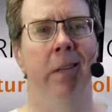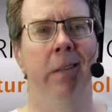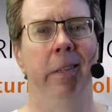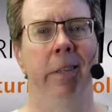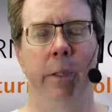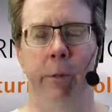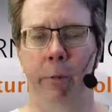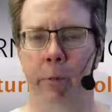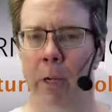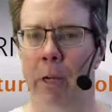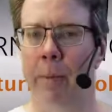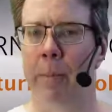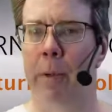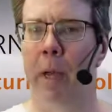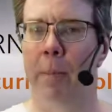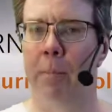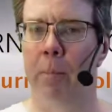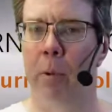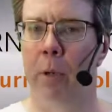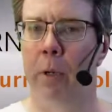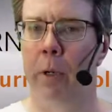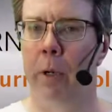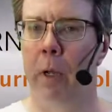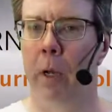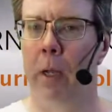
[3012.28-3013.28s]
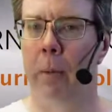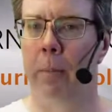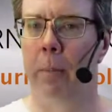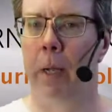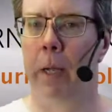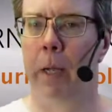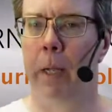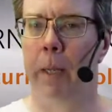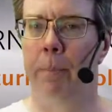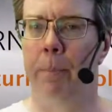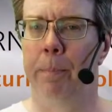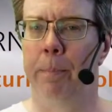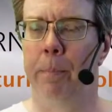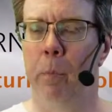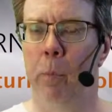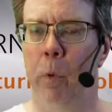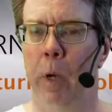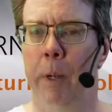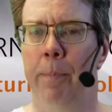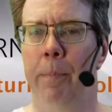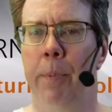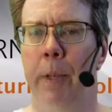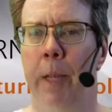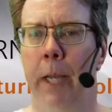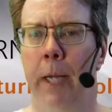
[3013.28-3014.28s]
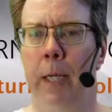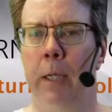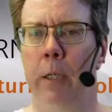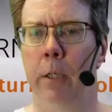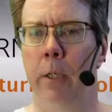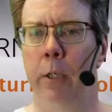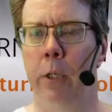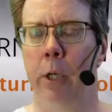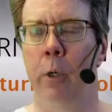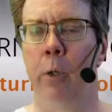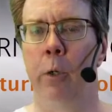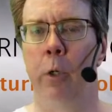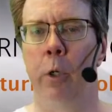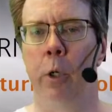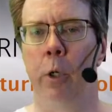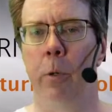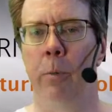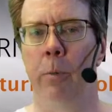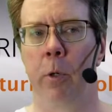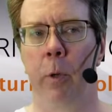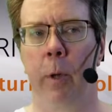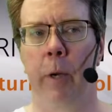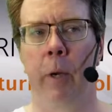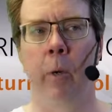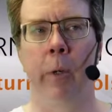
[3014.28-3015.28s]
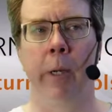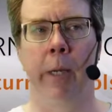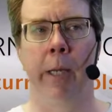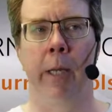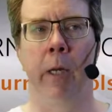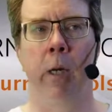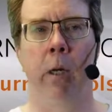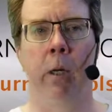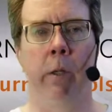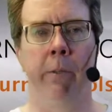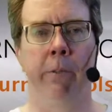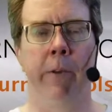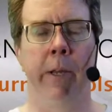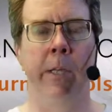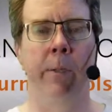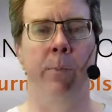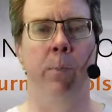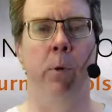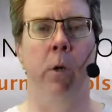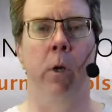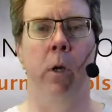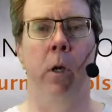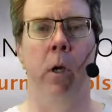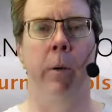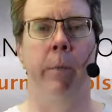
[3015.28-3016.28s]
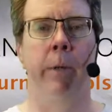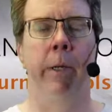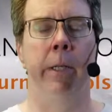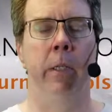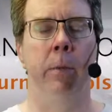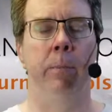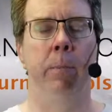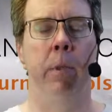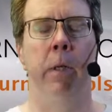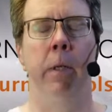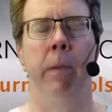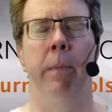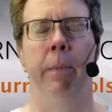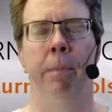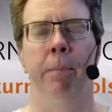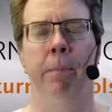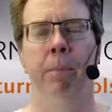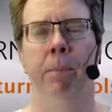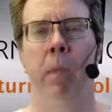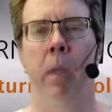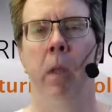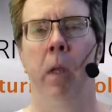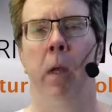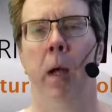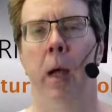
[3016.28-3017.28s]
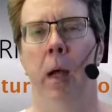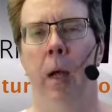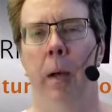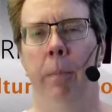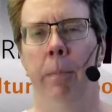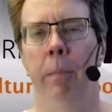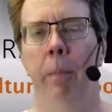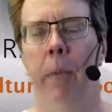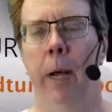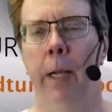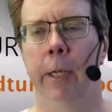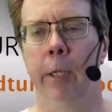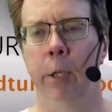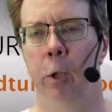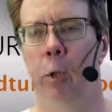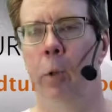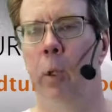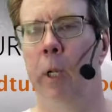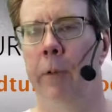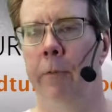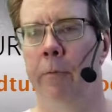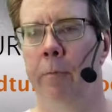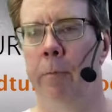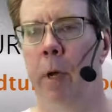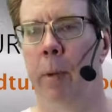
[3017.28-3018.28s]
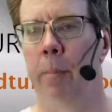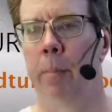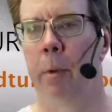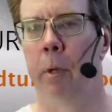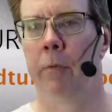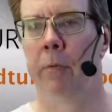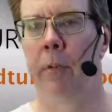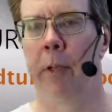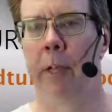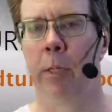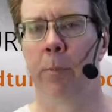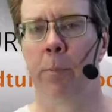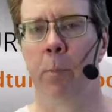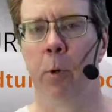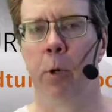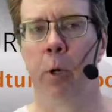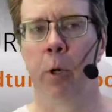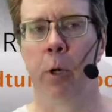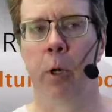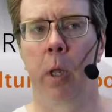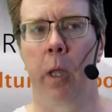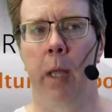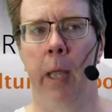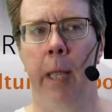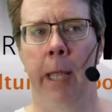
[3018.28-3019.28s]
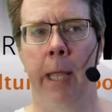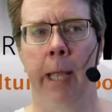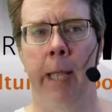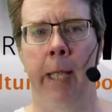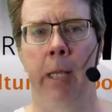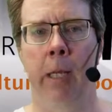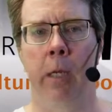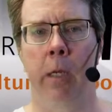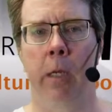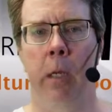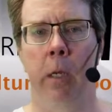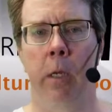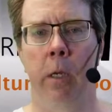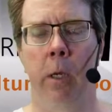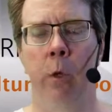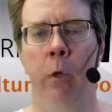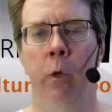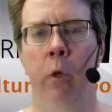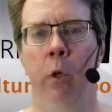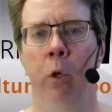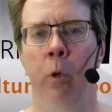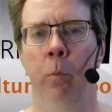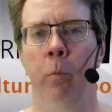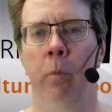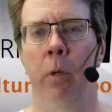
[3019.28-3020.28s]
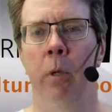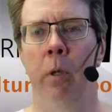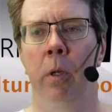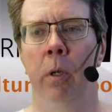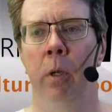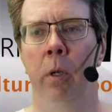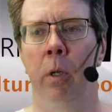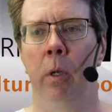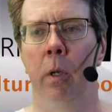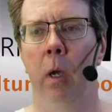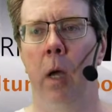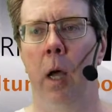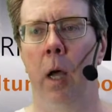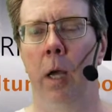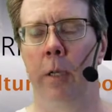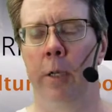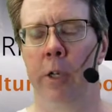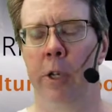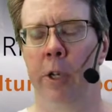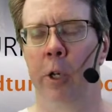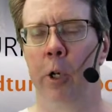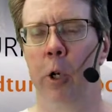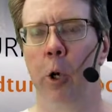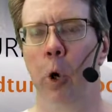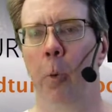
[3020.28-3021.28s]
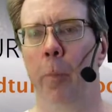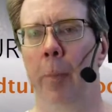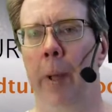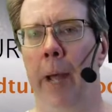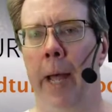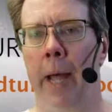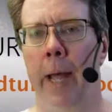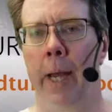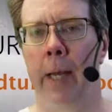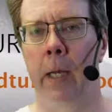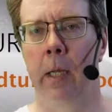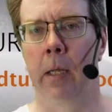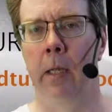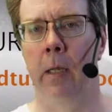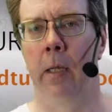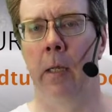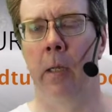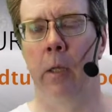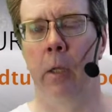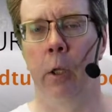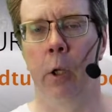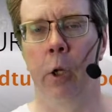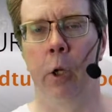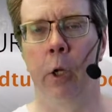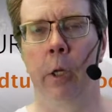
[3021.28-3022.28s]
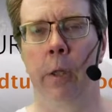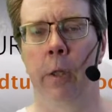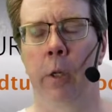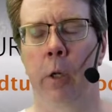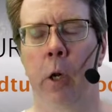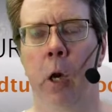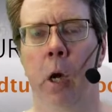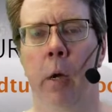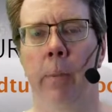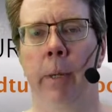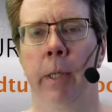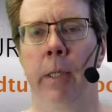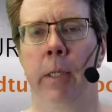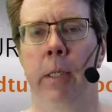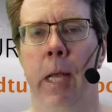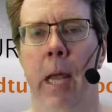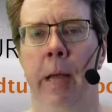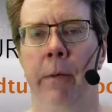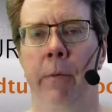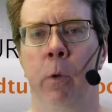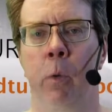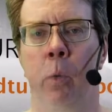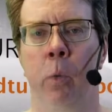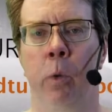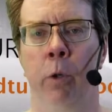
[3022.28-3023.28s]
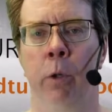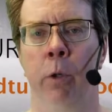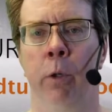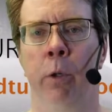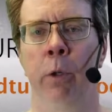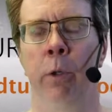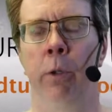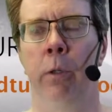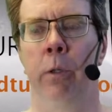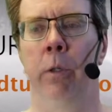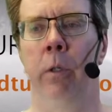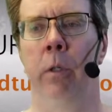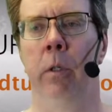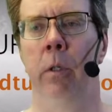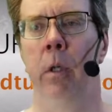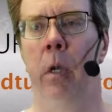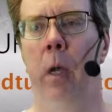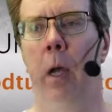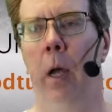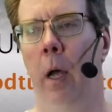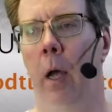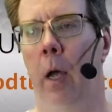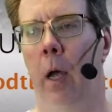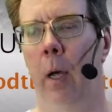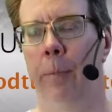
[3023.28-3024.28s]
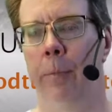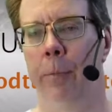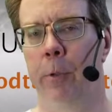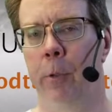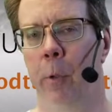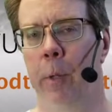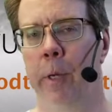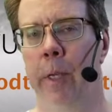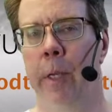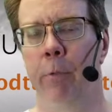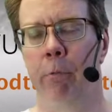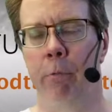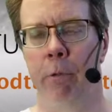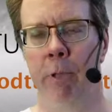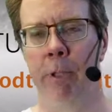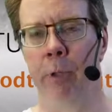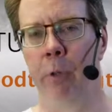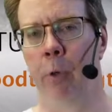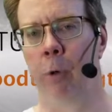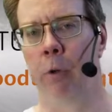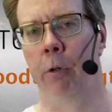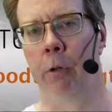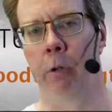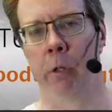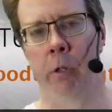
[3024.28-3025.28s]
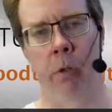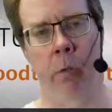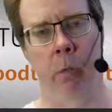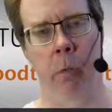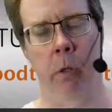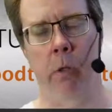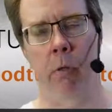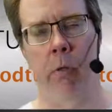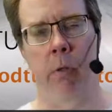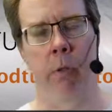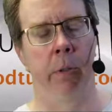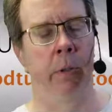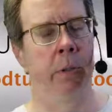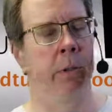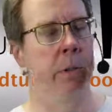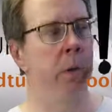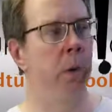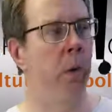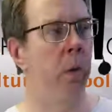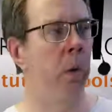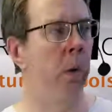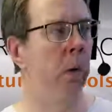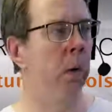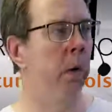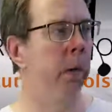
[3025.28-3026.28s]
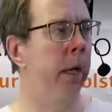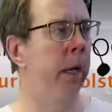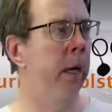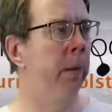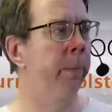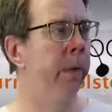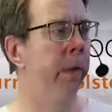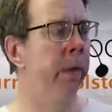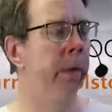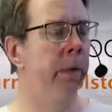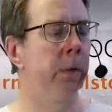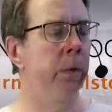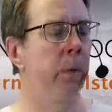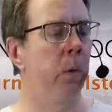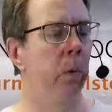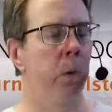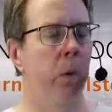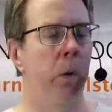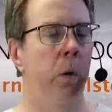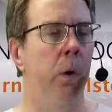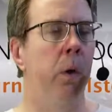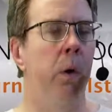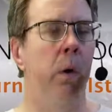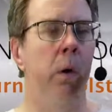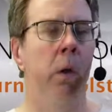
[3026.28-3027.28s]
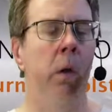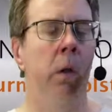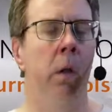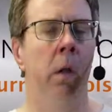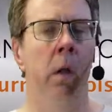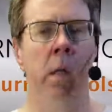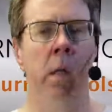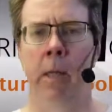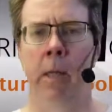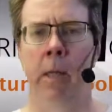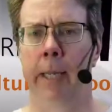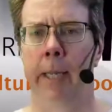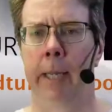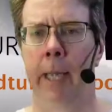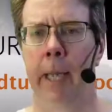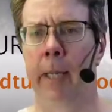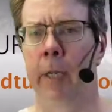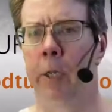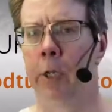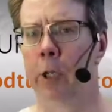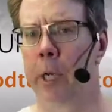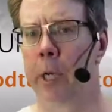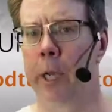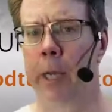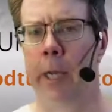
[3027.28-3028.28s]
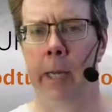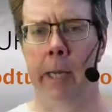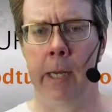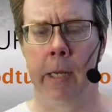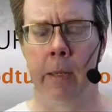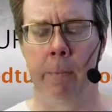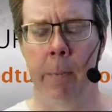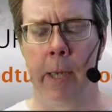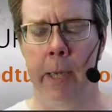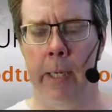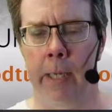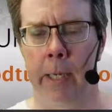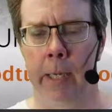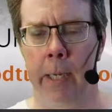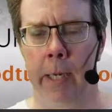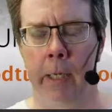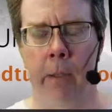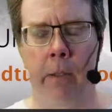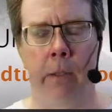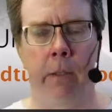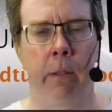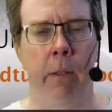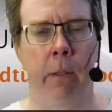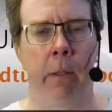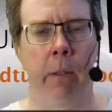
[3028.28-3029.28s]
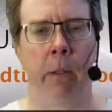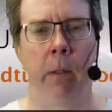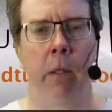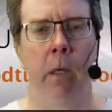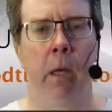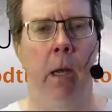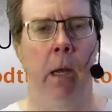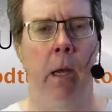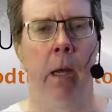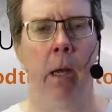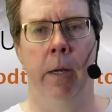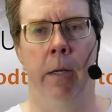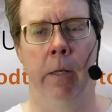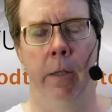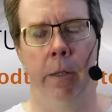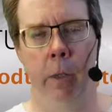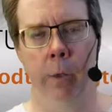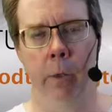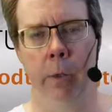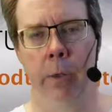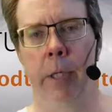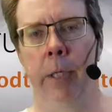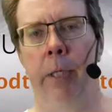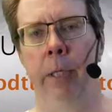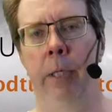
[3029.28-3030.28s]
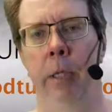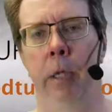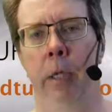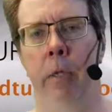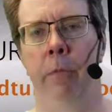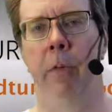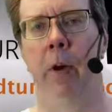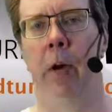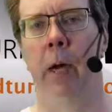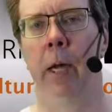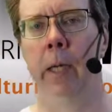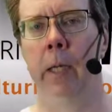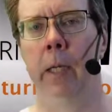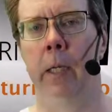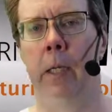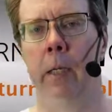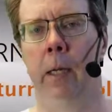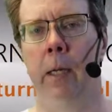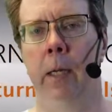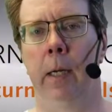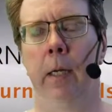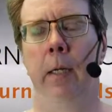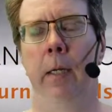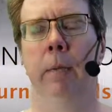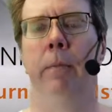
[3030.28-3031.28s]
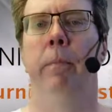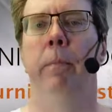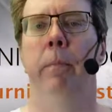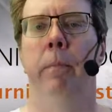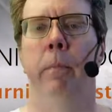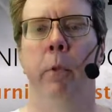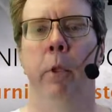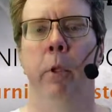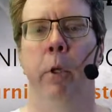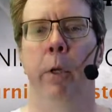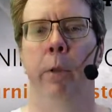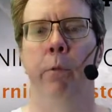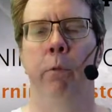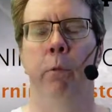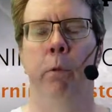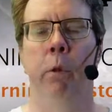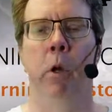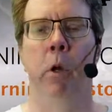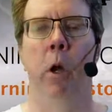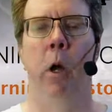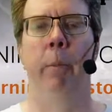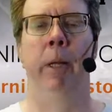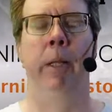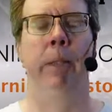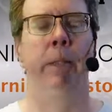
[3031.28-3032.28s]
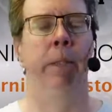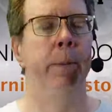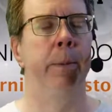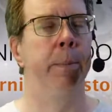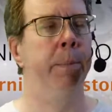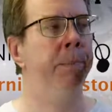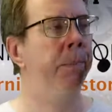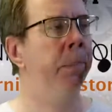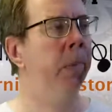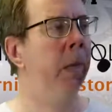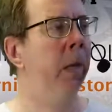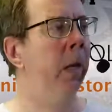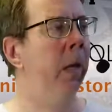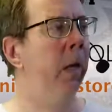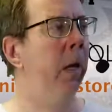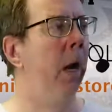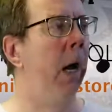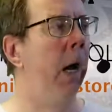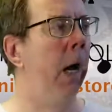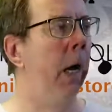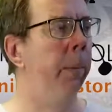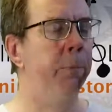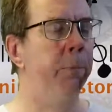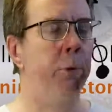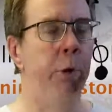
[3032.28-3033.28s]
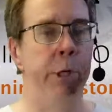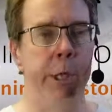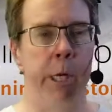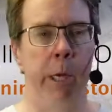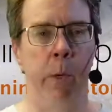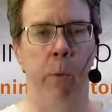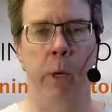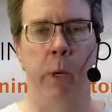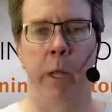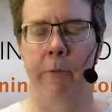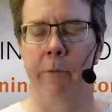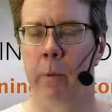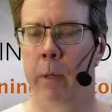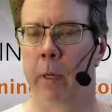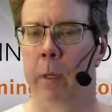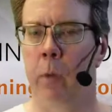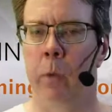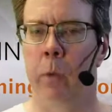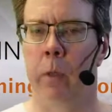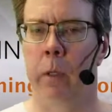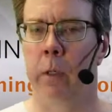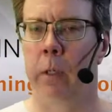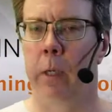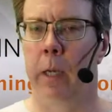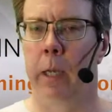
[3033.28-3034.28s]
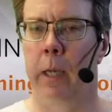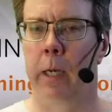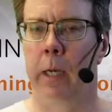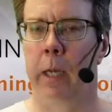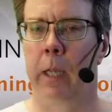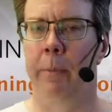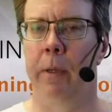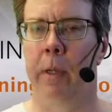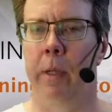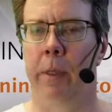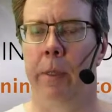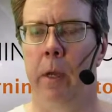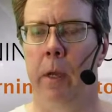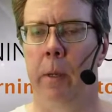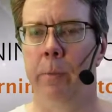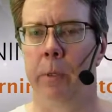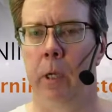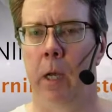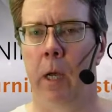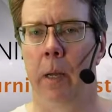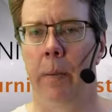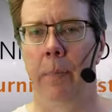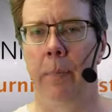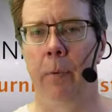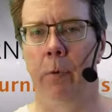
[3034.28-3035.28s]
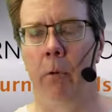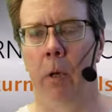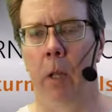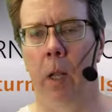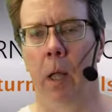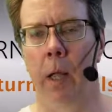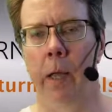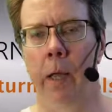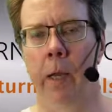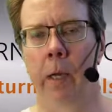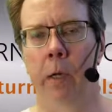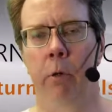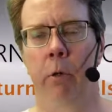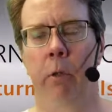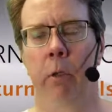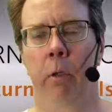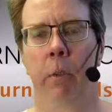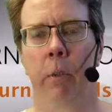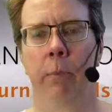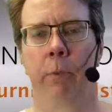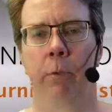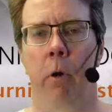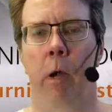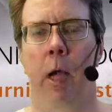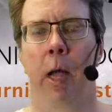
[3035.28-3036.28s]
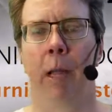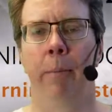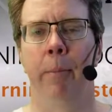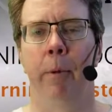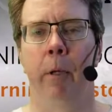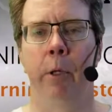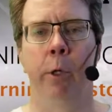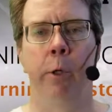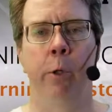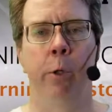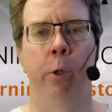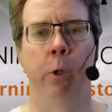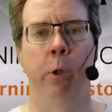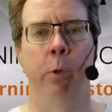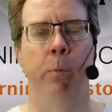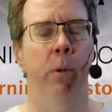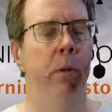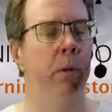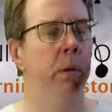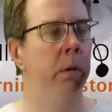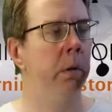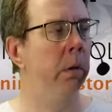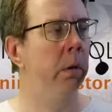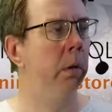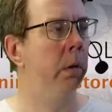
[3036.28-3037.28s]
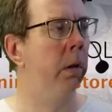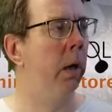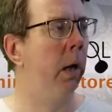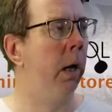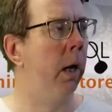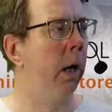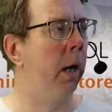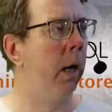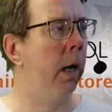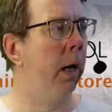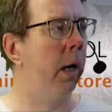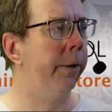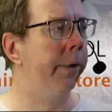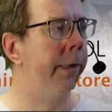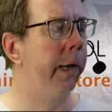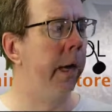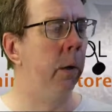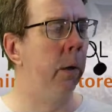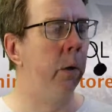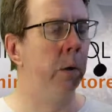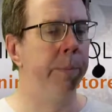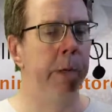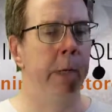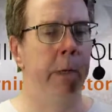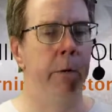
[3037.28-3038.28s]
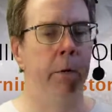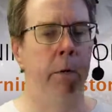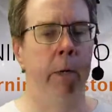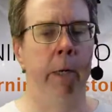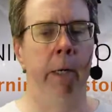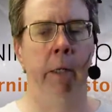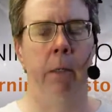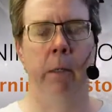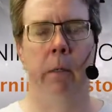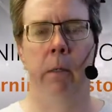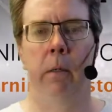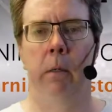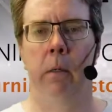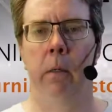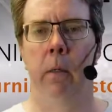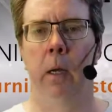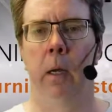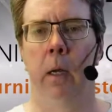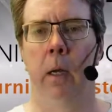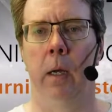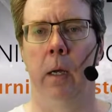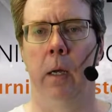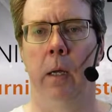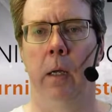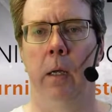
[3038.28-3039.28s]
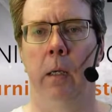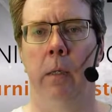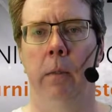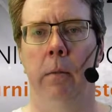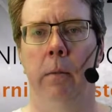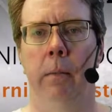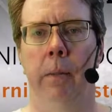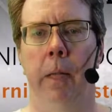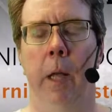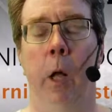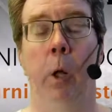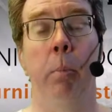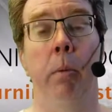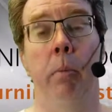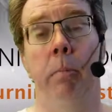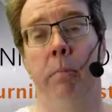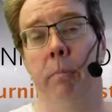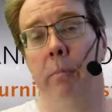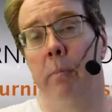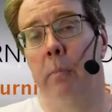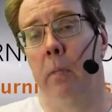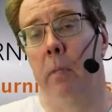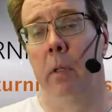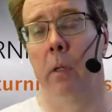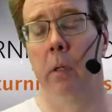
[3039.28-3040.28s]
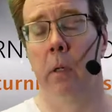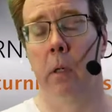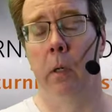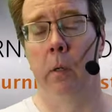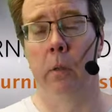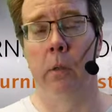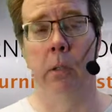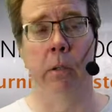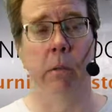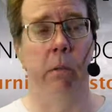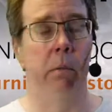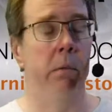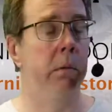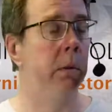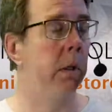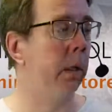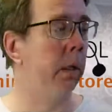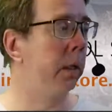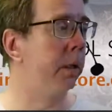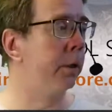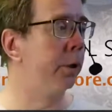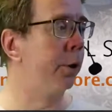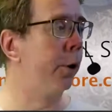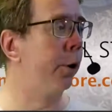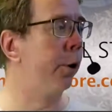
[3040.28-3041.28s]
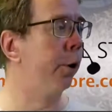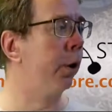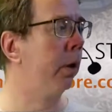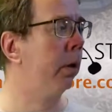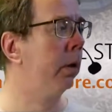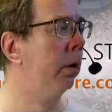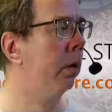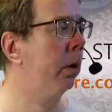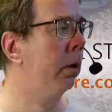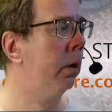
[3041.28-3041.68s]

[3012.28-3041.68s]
The stream I put on my web page is YouTube, so I don't get all the Facebook comments, but um, I do leave them up on Facebook and uh, YouTube, uh, so you can go back and look at the comments afterwards. Um, so any resources, whether it's Total Element or K and J Magnetics, uh, those things you can find uh, looking through the comments. I appreciate what everybody would uh, give me a thumbs up or a like or a subscribe on YouTube. Uh, that would be great uh, help. You know, just it doesn't hurt.